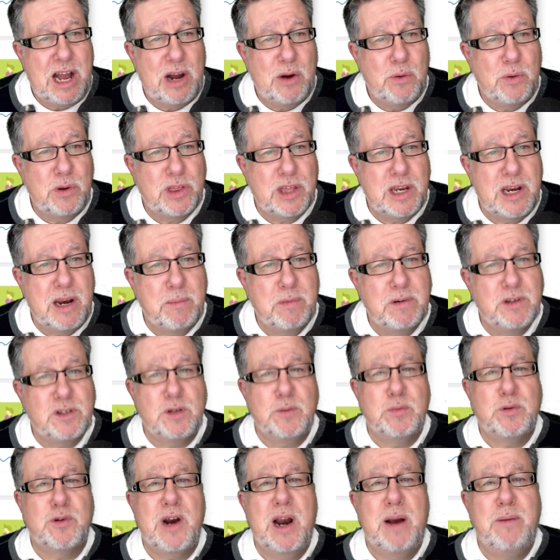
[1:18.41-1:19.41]
with the number of
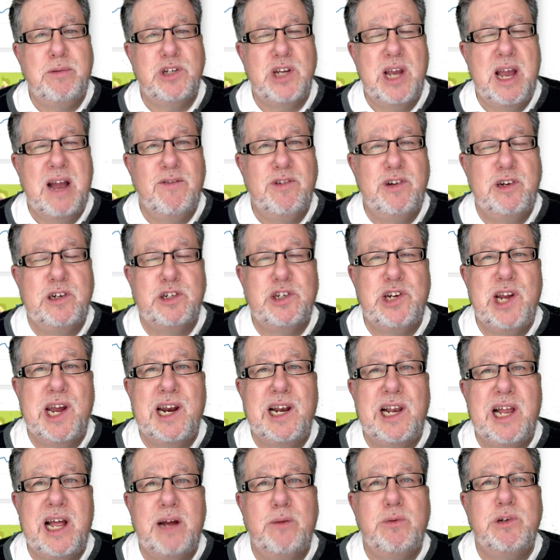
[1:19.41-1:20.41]
subscribers you have in your
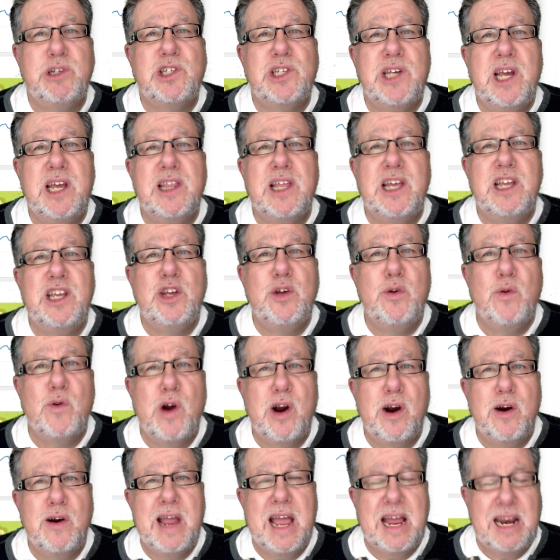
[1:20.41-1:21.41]
channel, I would say that you
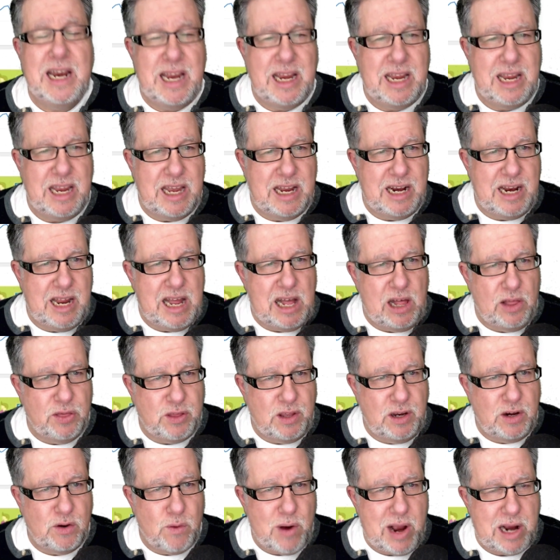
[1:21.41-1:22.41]
are heading in a
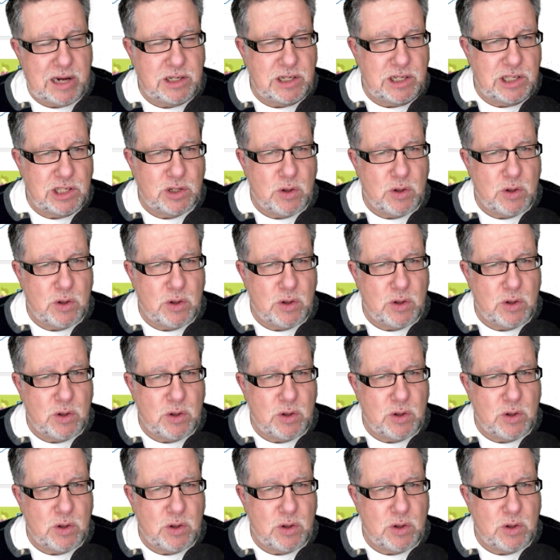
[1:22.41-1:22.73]
healthy direction.